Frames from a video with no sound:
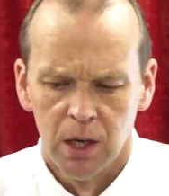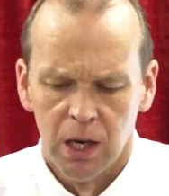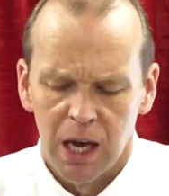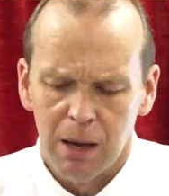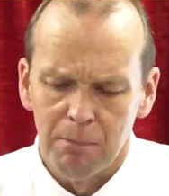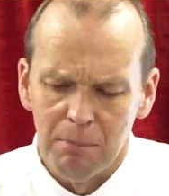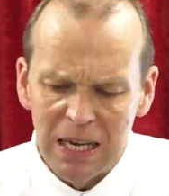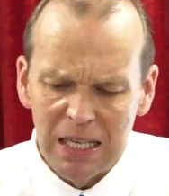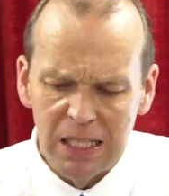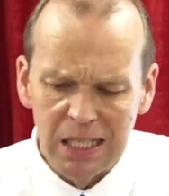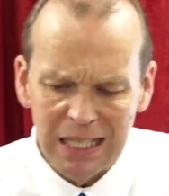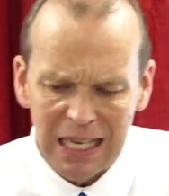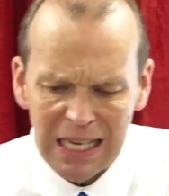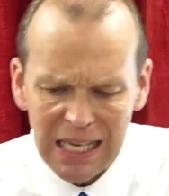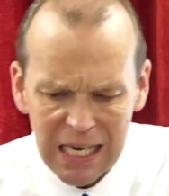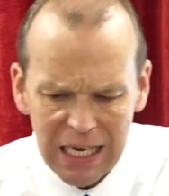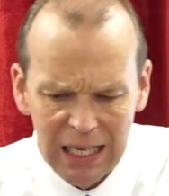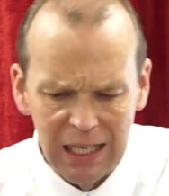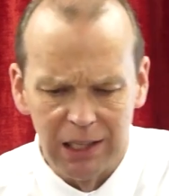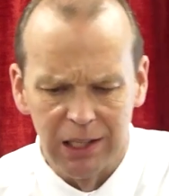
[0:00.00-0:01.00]
It means to
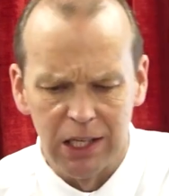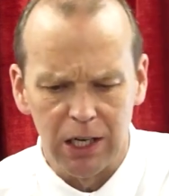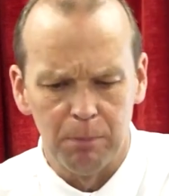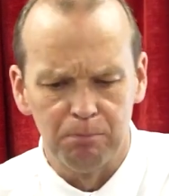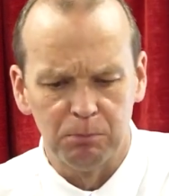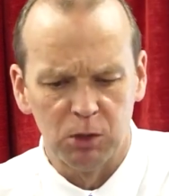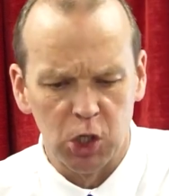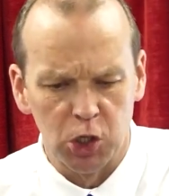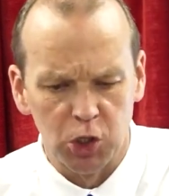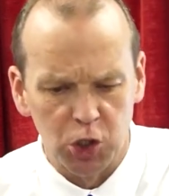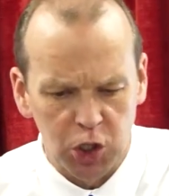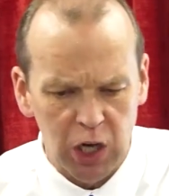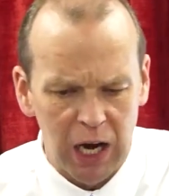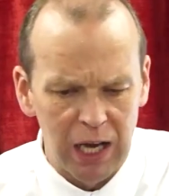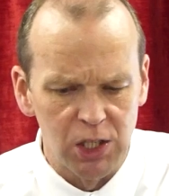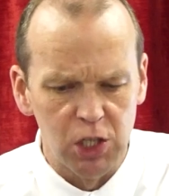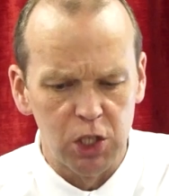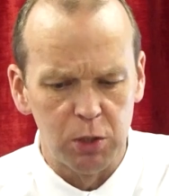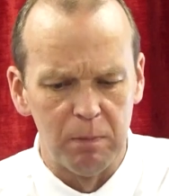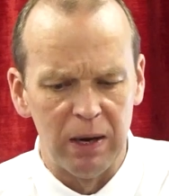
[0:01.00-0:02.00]
yield up, to
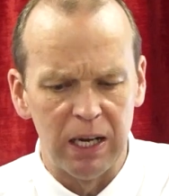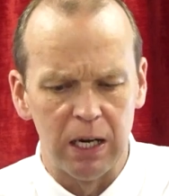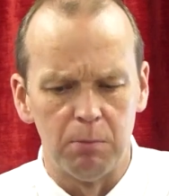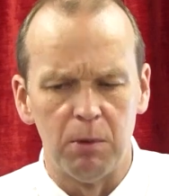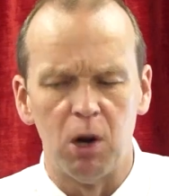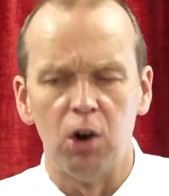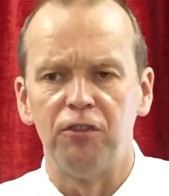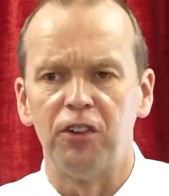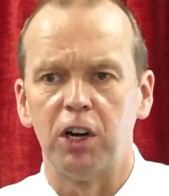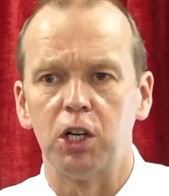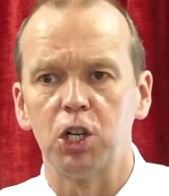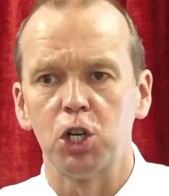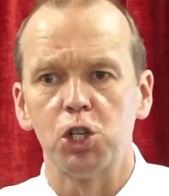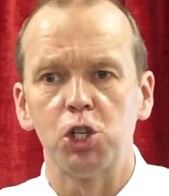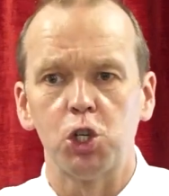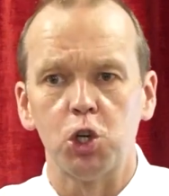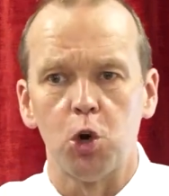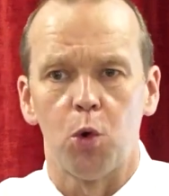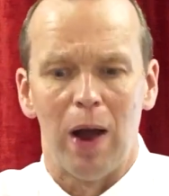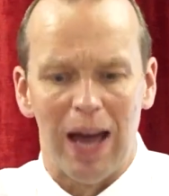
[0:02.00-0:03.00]
transmit him over, to
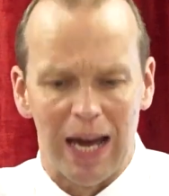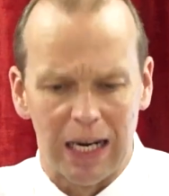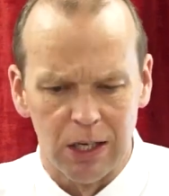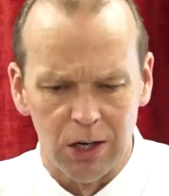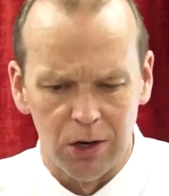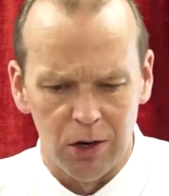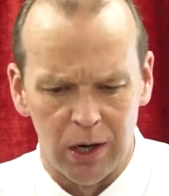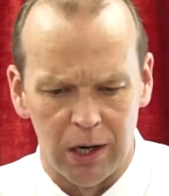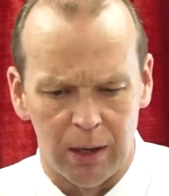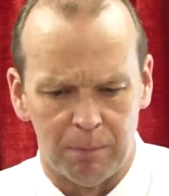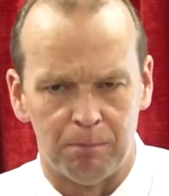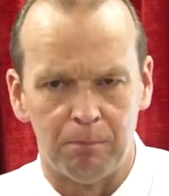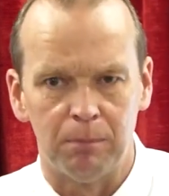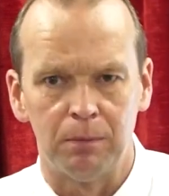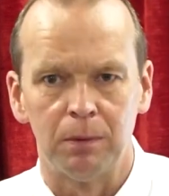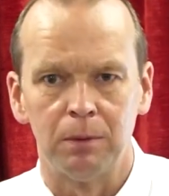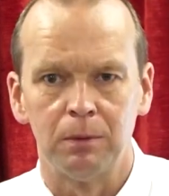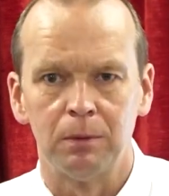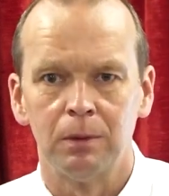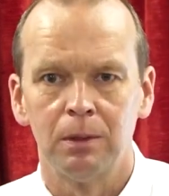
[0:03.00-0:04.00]
surrender him.
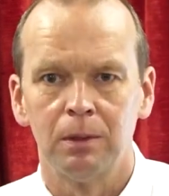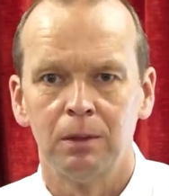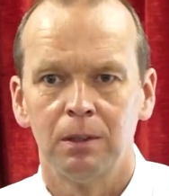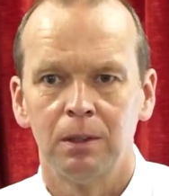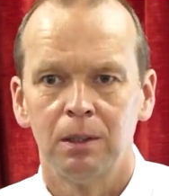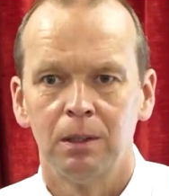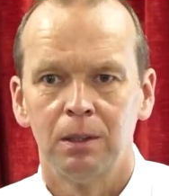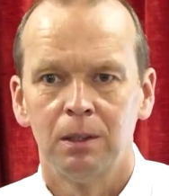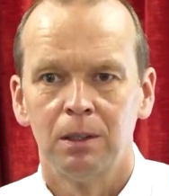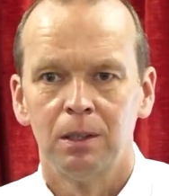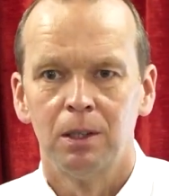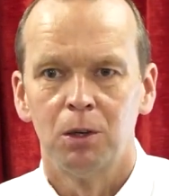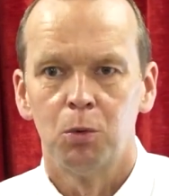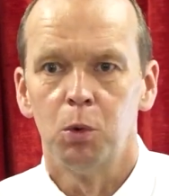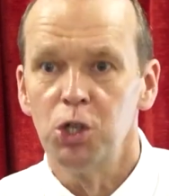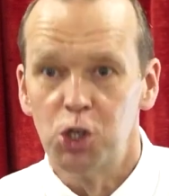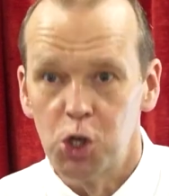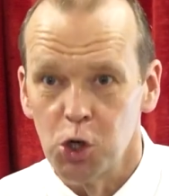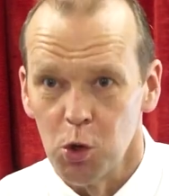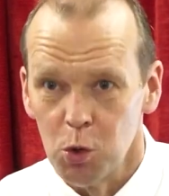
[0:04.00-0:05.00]

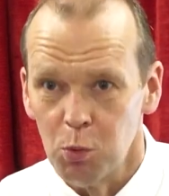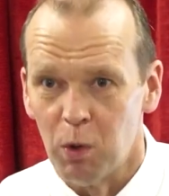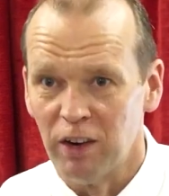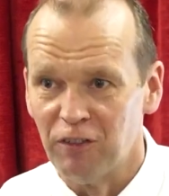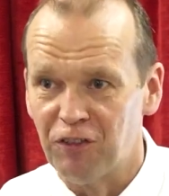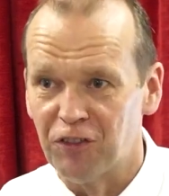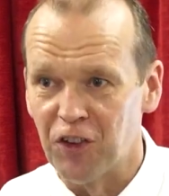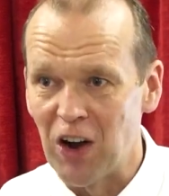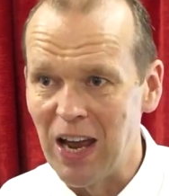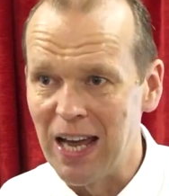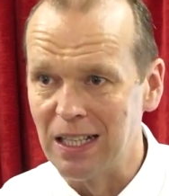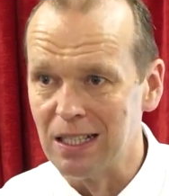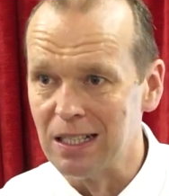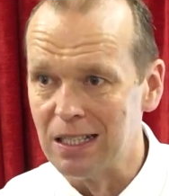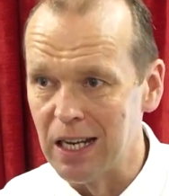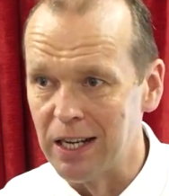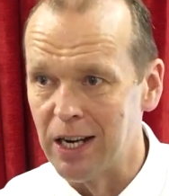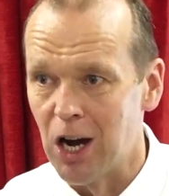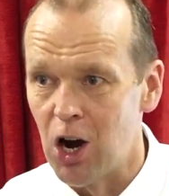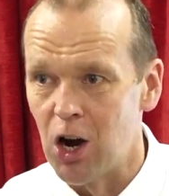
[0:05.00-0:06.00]
Would you want
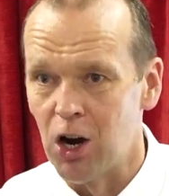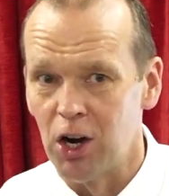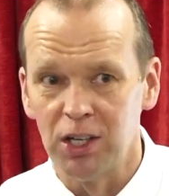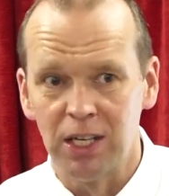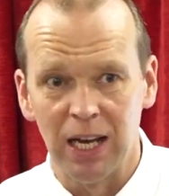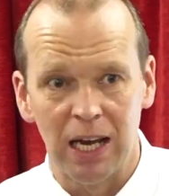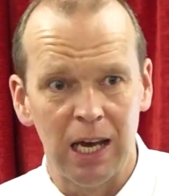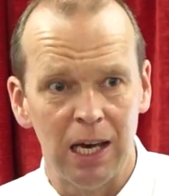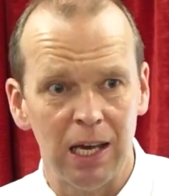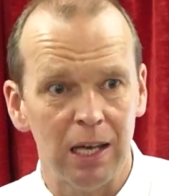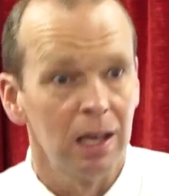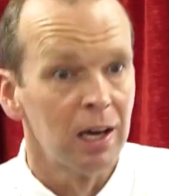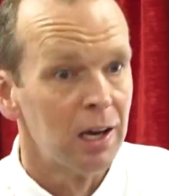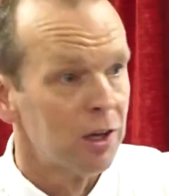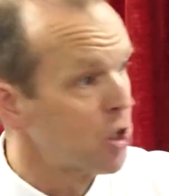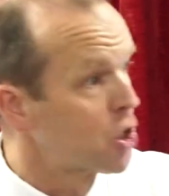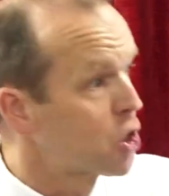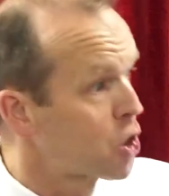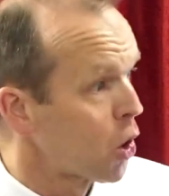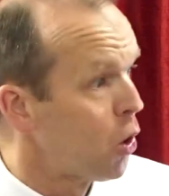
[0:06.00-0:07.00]
friends in a hard day?
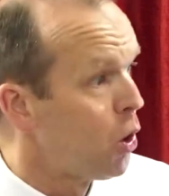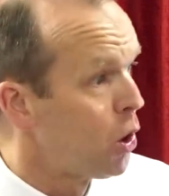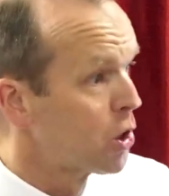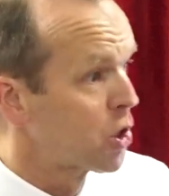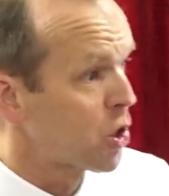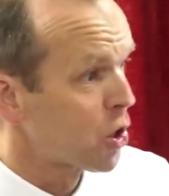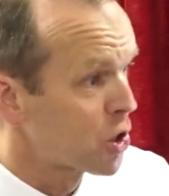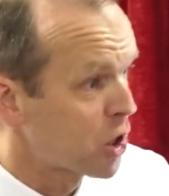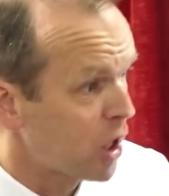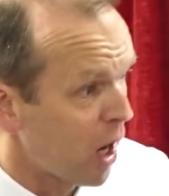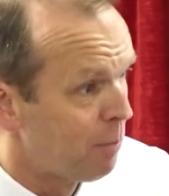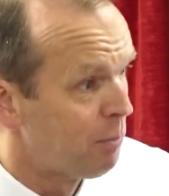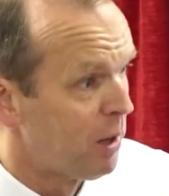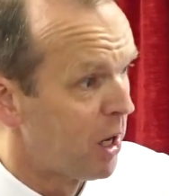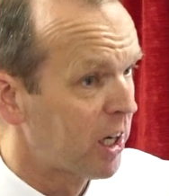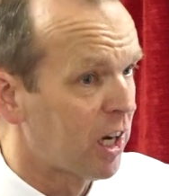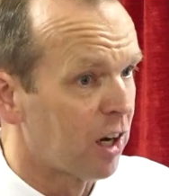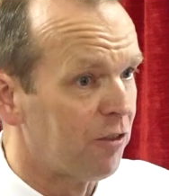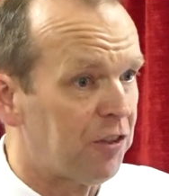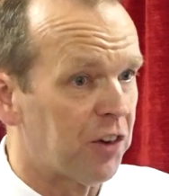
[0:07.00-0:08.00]
The soldiers come
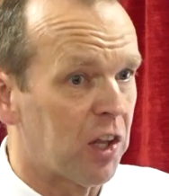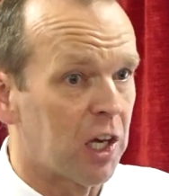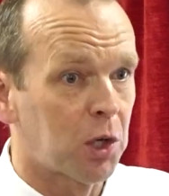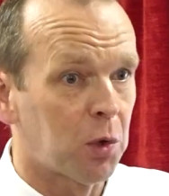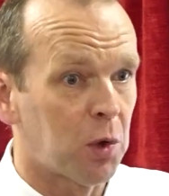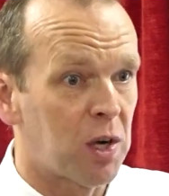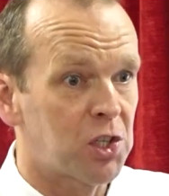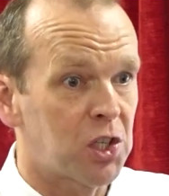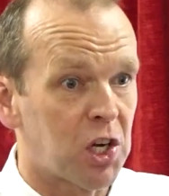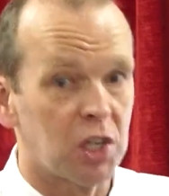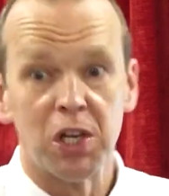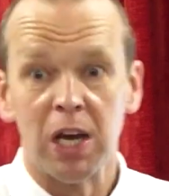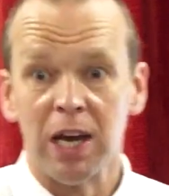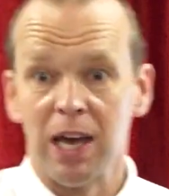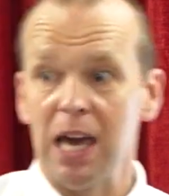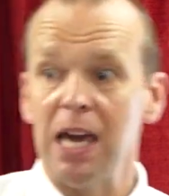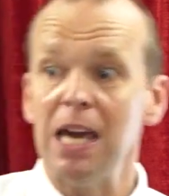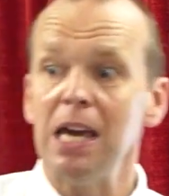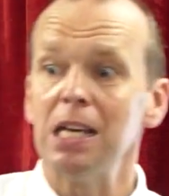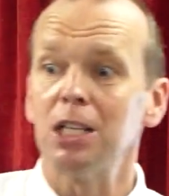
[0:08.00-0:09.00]
looking for the Christian.
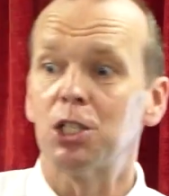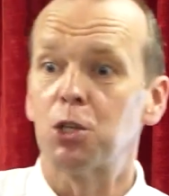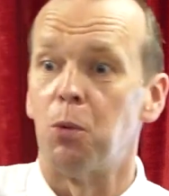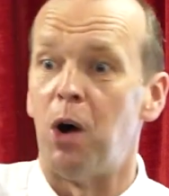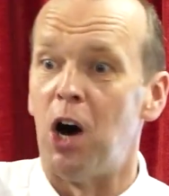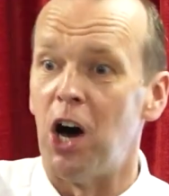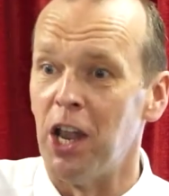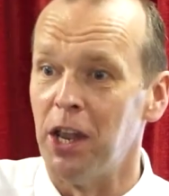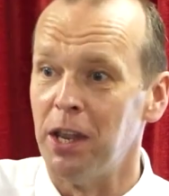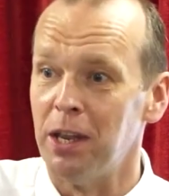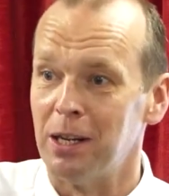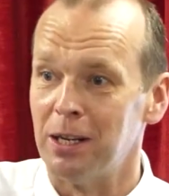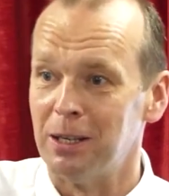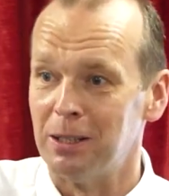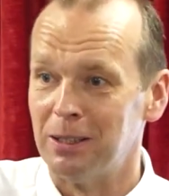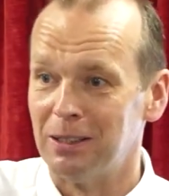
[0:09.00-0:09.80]
He's one.